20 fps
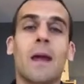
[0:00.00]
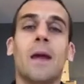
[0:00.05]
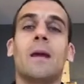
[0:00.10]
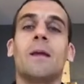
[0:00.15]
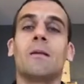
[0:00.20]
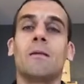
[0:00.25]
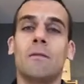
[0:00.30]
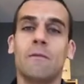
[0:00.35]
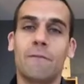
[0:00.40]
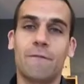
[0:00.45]

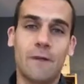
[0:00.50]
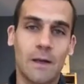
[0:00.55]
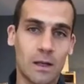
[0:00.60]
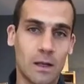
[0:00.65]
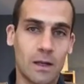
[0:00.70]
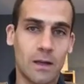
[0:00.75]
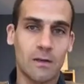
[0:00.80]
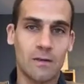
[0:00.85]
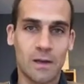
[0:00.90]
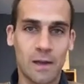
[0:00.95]
and
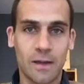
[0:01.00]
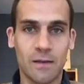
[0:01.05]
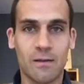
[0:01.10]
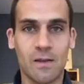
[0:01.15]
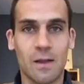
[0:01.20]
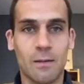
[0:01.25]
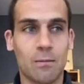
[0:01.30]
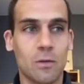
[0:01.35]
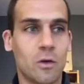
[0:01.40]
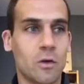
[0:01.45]
finally selling
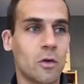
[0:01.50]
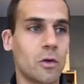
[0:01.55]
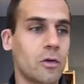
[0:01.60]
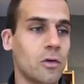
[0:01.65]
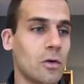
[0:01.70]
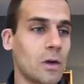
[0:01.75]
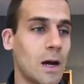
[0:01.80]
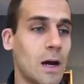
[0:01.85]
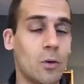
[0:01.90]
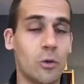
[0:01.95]
them
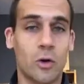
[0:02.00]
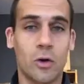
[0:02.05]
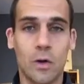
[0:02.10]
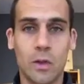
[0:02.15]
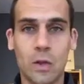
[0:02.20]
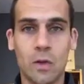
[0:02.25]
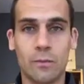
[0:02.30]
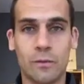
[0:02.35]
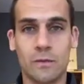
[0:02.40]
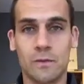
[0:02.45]
to our
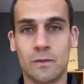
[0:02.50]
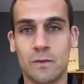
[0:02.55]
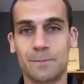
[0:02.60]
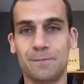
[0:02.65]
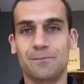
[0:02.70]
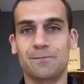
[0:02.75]
customers.